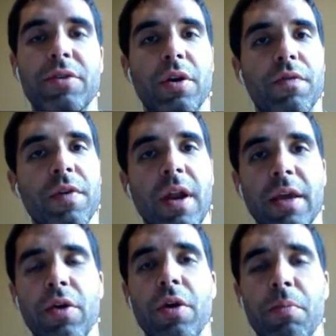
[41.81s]
or you feel
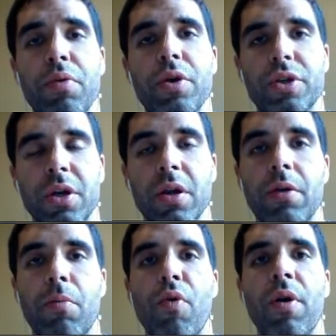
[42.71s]
like you can push it a
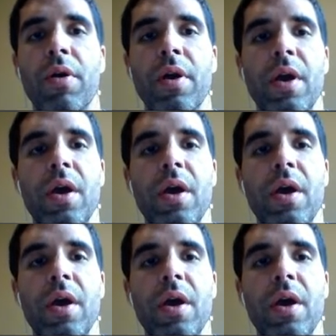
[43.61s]
little more,